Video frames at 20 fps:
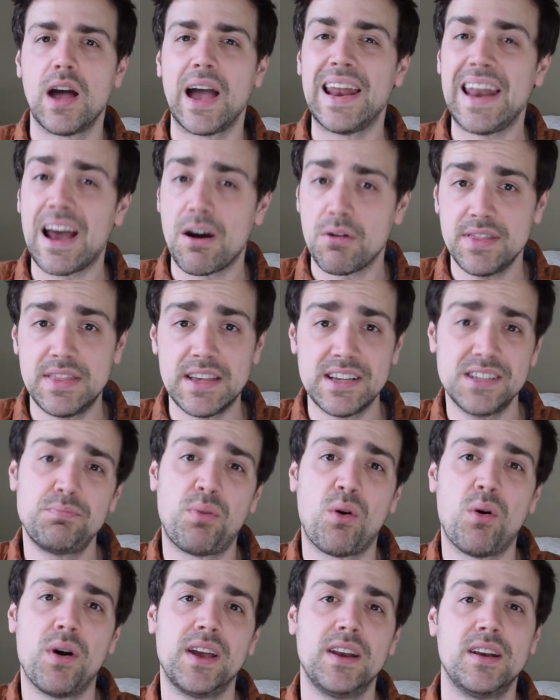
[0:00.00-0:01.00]
And now at this
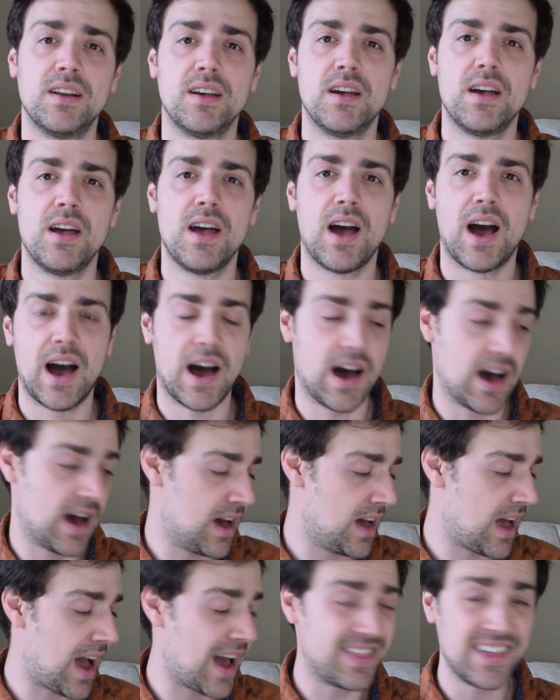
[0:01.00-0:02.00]
point,
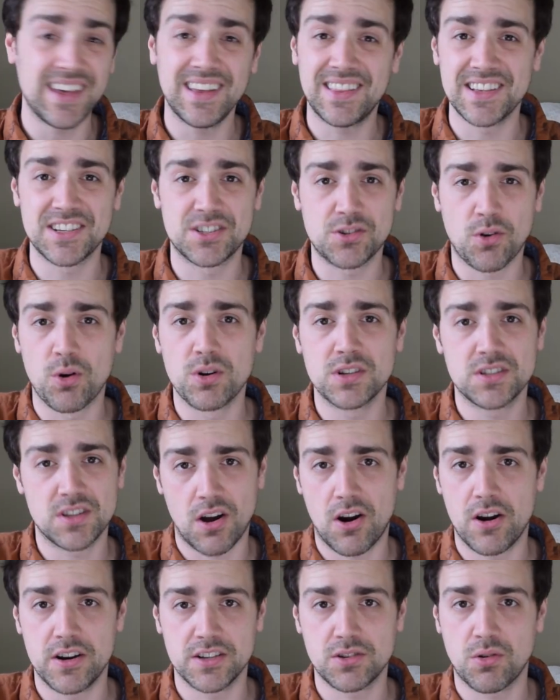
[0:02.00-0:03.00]
uh, I think this chord's the
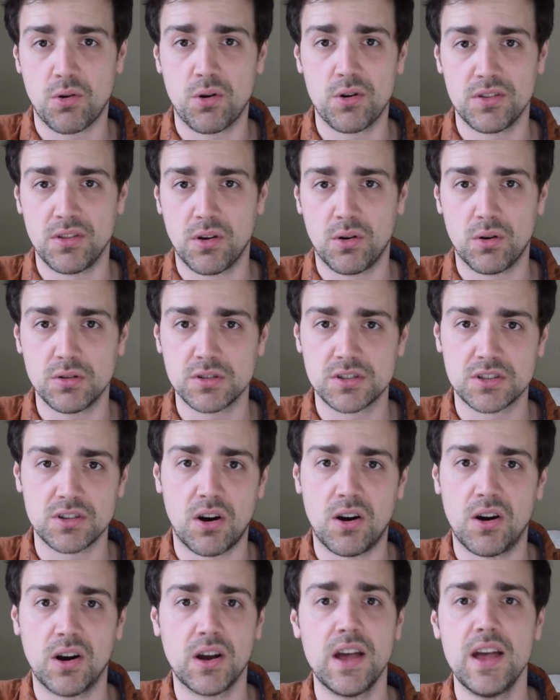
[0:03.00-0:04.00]
hardest chord in the whole
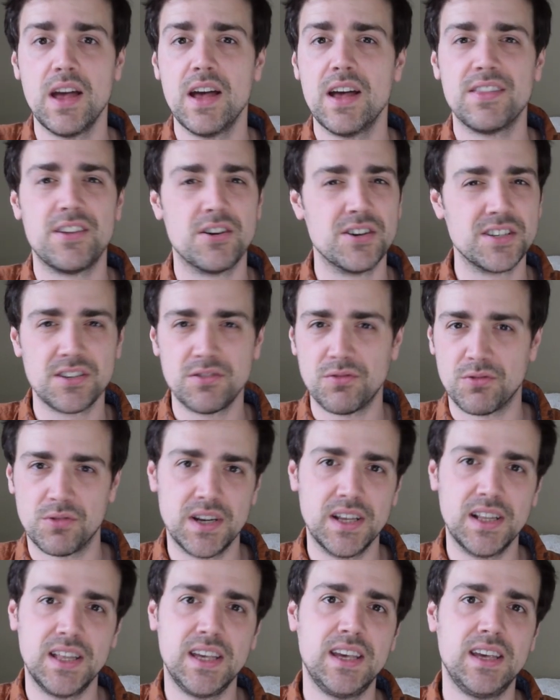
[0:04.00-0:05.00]
song. There isn't
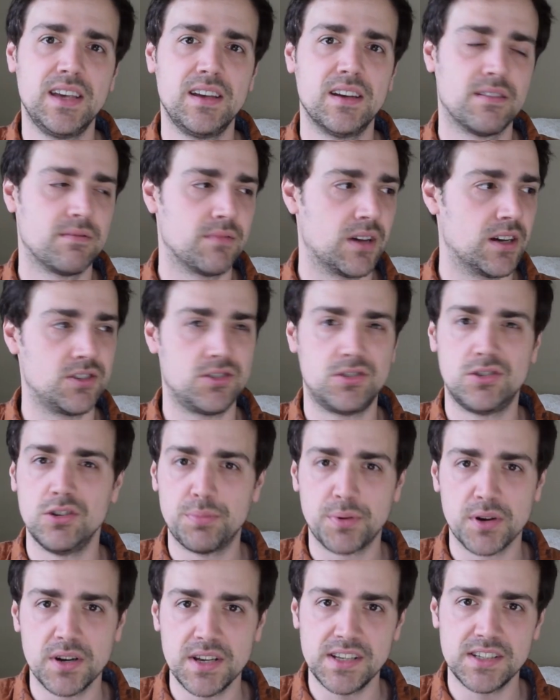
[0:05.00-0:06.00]
really a
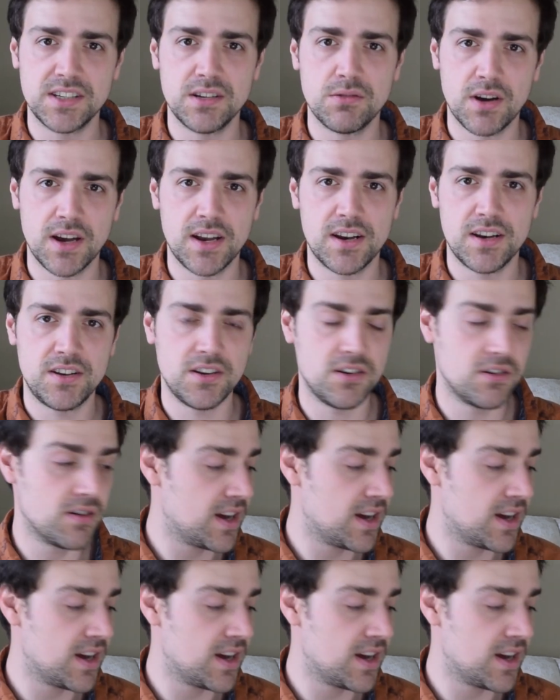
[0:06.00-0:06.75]
super easy way to do